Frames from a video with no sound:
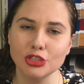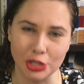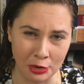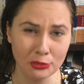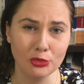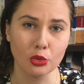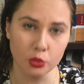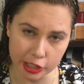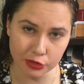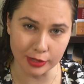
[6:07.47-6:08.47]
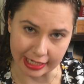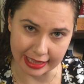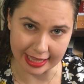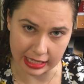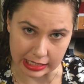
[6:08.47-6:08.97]
don't
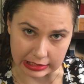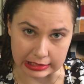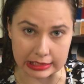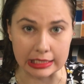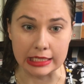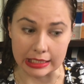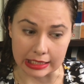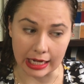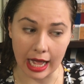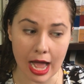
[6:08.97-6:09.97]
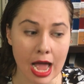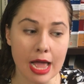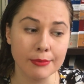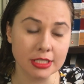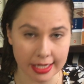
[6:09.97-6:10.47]
reread things.
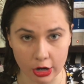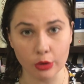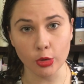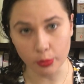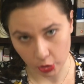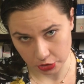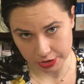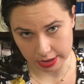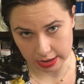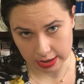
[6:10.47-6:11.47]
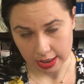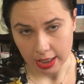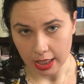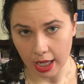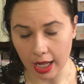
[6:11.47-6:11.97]
I'm a terrible person.
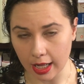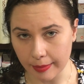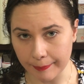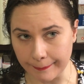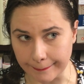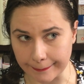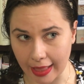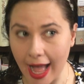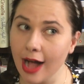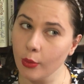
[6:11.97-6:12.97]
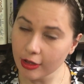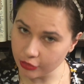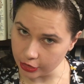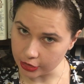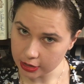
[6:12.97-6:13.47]

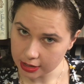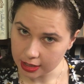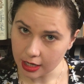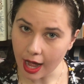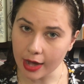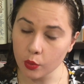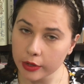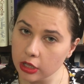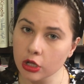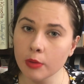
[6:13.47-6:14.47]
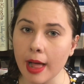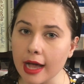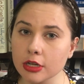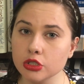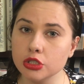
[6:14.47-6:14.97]
However, I will go
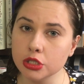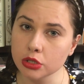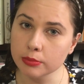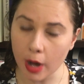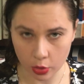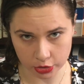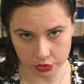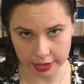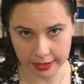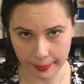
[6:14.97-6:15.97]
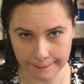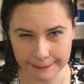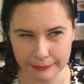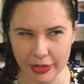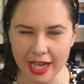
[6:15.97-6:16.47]
back to poetry
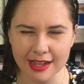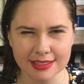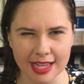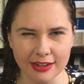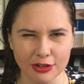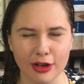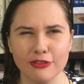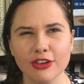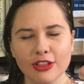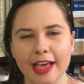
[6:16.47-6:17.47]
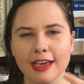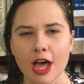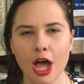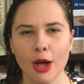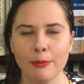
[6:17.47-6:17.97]
because, I don't know, I feel like
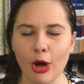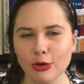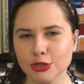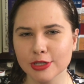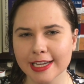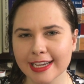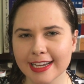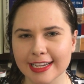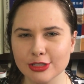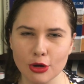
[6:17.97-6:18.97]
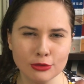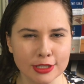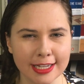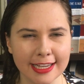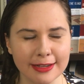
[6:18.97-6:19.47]
poetry is
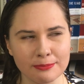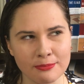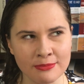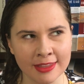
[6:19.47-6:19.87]
only